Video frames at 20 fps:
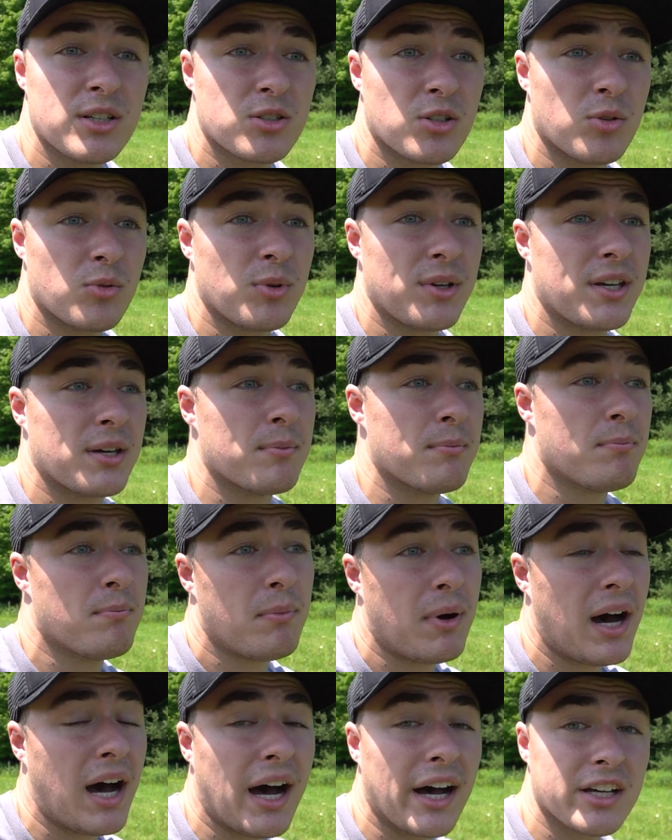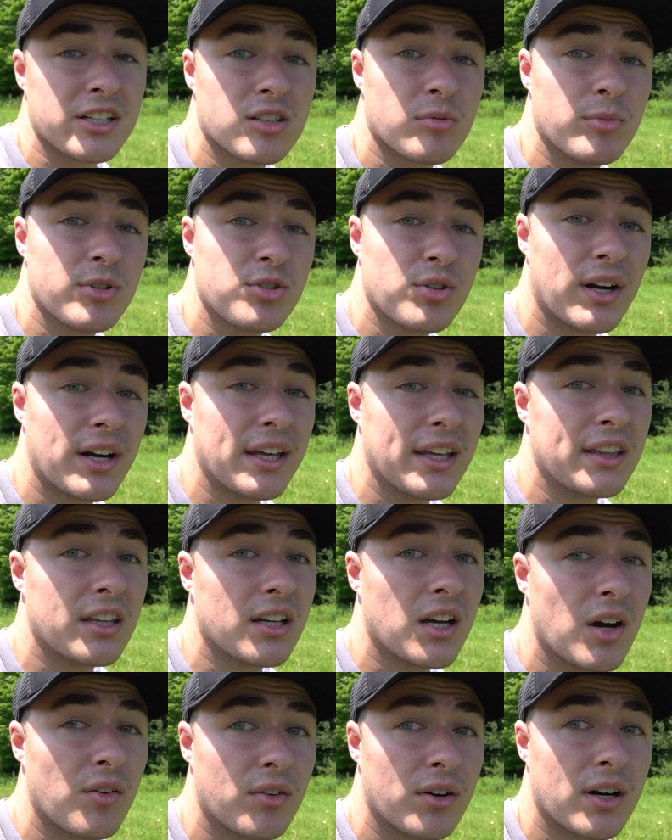so we can possibly try to get the
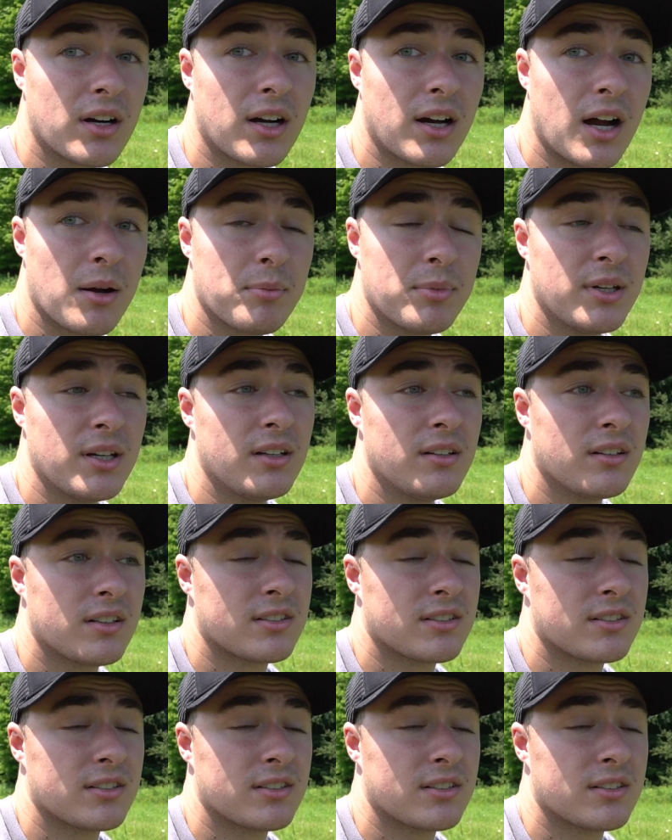cover crop in,